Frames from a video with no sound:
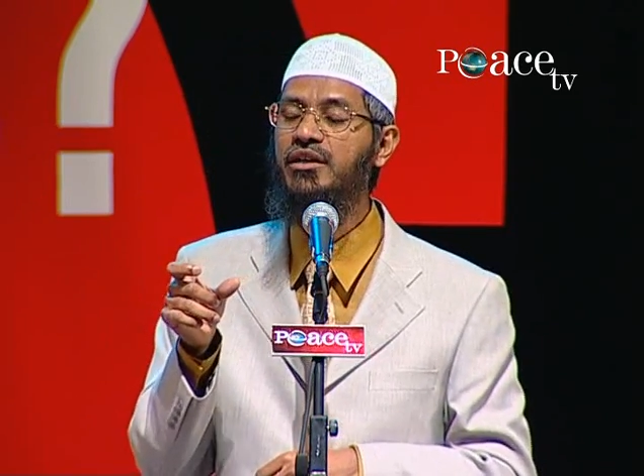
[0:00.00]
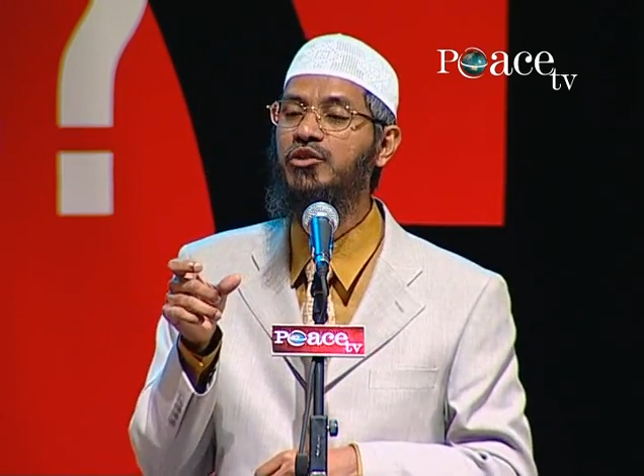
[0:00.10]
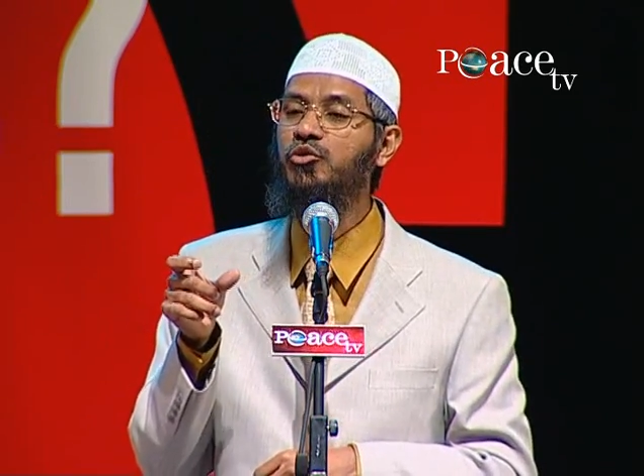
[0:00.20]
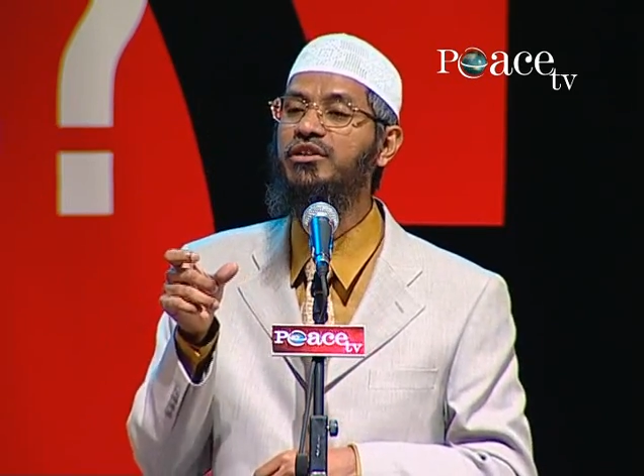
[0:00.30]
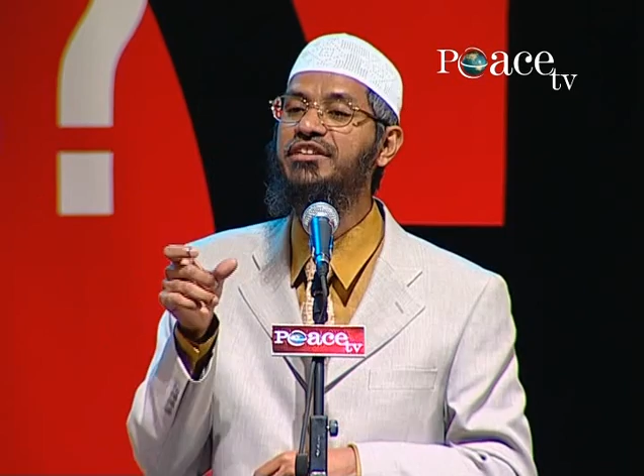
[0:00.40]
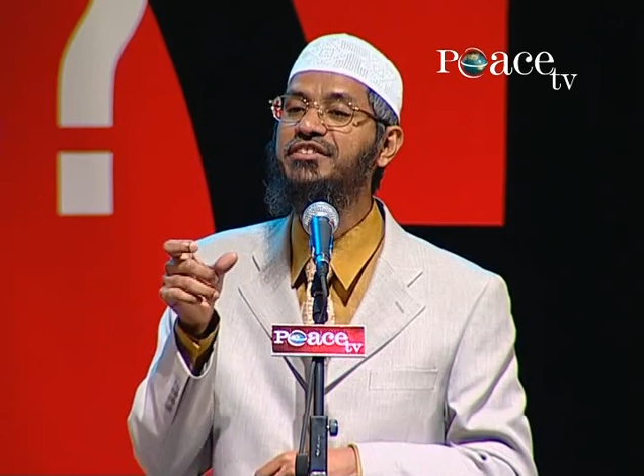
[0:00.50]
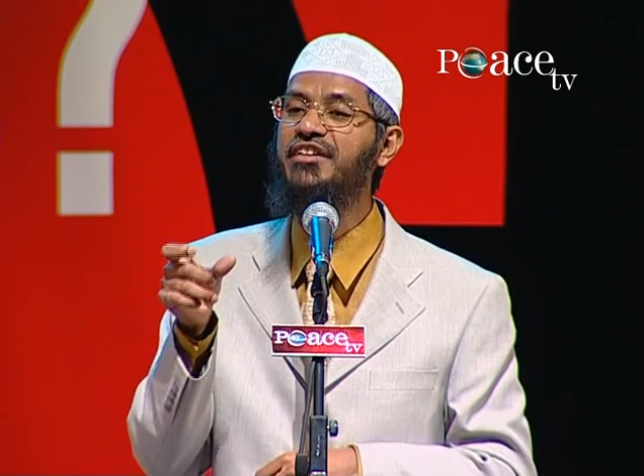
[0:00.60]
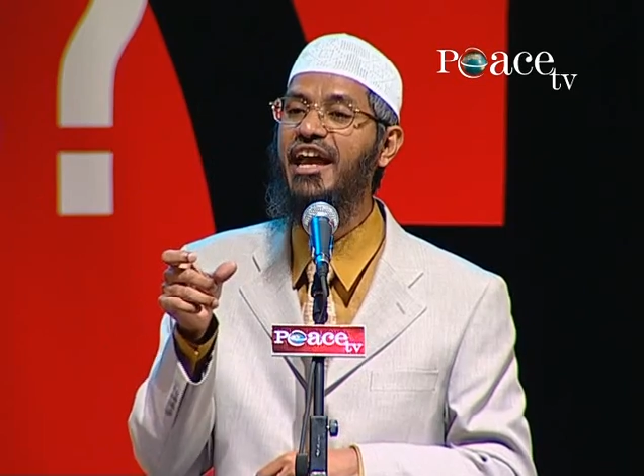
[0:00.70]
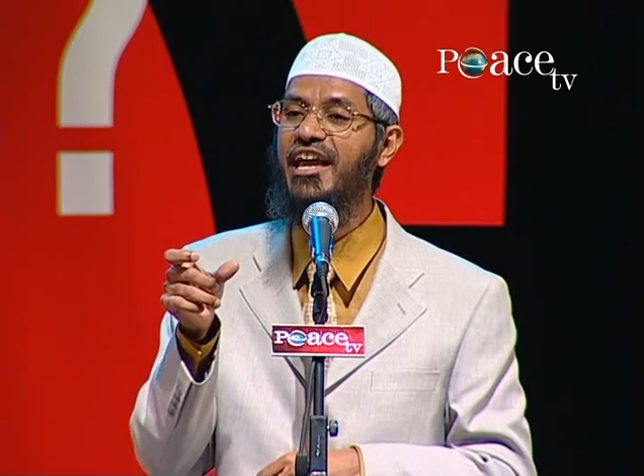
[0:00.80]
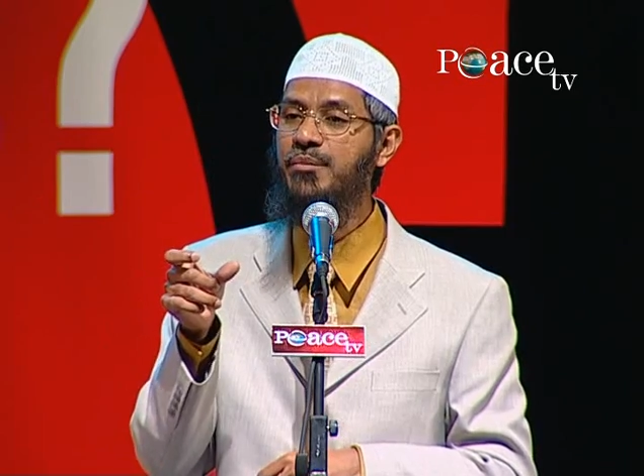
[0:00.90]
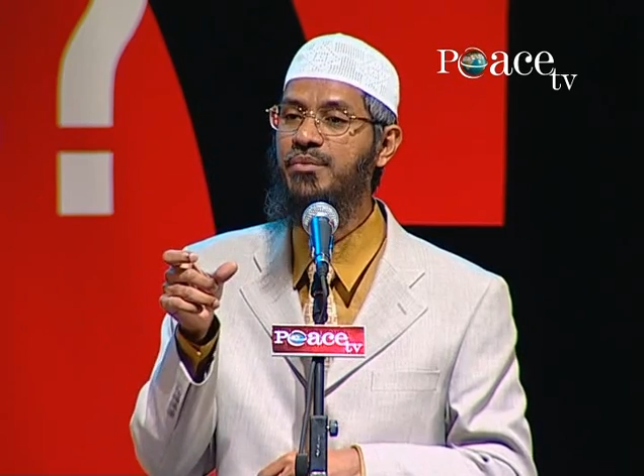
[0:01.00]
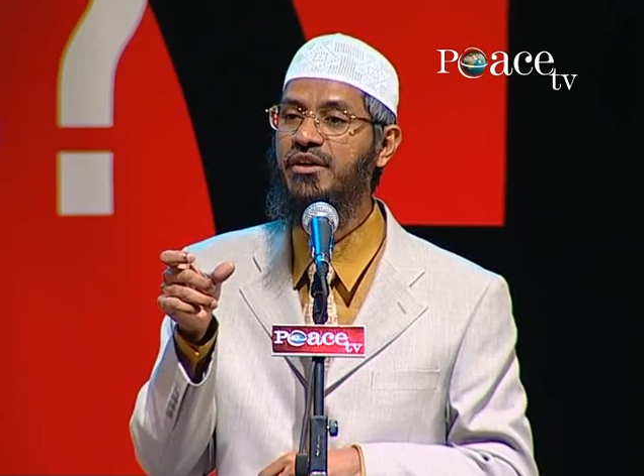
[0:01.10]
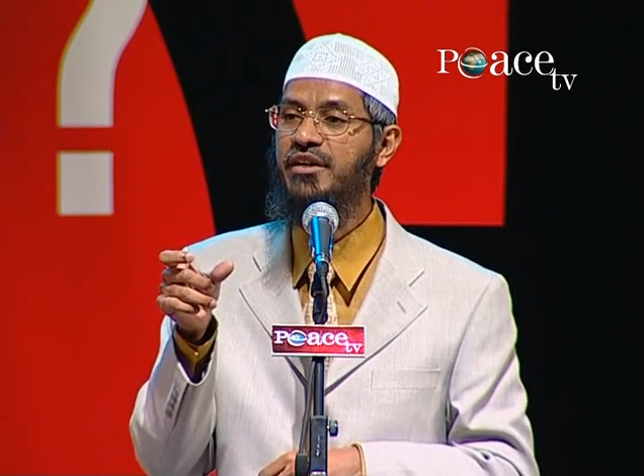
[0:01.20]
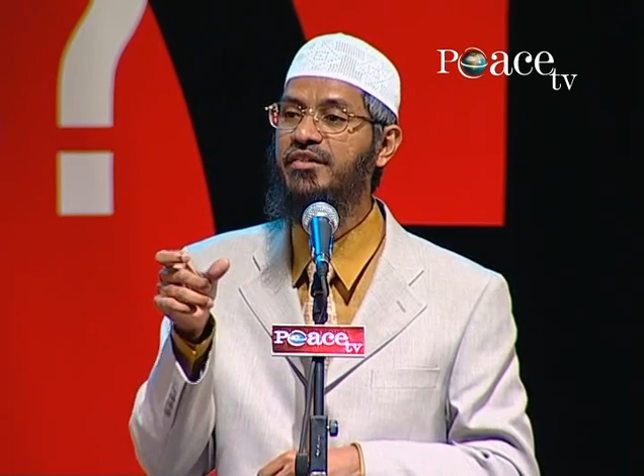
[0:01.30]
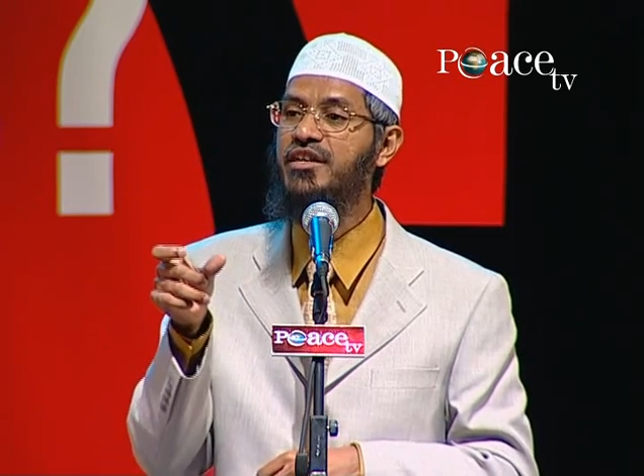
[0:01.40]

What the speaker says: to describe the